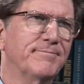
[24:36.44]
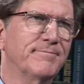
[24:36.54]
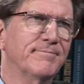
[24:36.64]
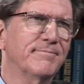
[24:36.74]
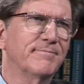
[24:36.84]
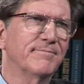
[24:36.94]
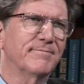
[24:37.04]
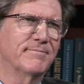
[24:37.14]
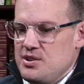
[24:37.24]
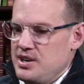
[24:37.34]
Look, I
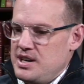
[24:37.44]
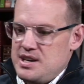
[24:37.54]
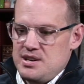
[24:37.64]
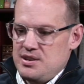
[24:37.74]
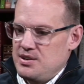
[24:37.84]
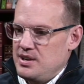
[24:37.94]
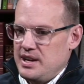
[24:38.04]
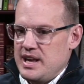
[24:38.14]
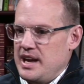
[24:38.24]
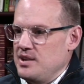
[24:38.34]
think you're going to hear,
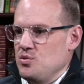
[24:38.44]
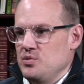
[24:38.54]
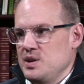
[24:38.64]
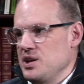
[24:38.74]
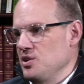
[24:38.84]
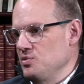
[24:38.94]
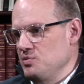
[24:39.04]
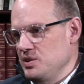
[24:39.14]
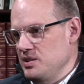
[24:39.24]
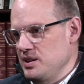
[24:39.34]

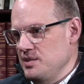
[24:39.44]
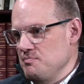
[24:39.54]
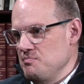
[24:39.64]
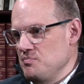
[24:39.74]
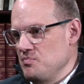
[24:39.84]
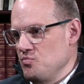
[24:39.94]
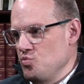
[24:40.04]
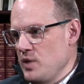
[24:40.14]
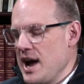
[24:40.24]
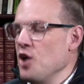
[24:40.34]
again,
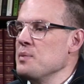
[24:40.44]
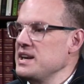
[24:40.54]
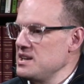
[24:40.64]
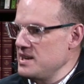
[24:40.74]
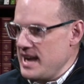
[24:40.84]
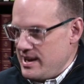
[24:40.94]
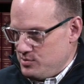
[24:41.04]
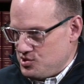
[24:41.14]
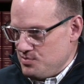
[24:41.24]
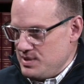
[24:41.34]
how many
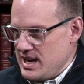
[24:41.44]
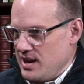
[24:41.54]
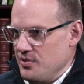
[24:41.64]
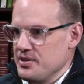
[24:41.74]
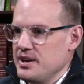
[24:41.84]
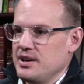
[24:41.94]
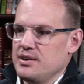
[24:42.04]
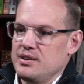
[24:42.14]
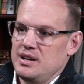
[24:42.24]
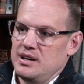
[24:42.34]
games should be out
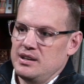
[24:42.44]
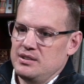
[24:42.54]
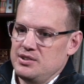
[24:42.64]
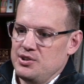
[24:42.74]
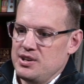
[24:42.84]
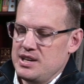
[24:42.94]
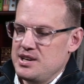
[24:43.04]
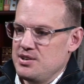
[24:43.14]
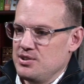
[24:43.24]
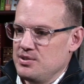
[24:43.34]
there. You're going to
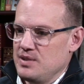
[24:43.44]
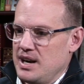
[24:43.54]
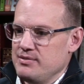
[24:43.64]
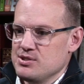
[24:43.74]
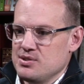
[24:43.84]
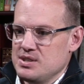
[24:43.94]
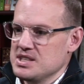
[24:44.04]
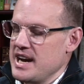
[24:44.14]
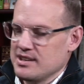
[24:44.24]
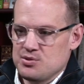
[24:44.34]
hear, obviously, the
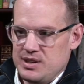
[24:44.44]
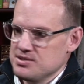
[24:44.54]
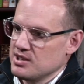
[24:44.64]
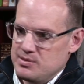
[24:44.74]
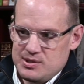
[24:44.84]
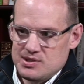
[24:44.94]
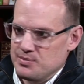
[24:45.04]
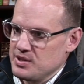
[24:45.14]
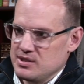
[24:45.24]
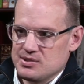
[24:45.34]
tax rate is going to be something that's...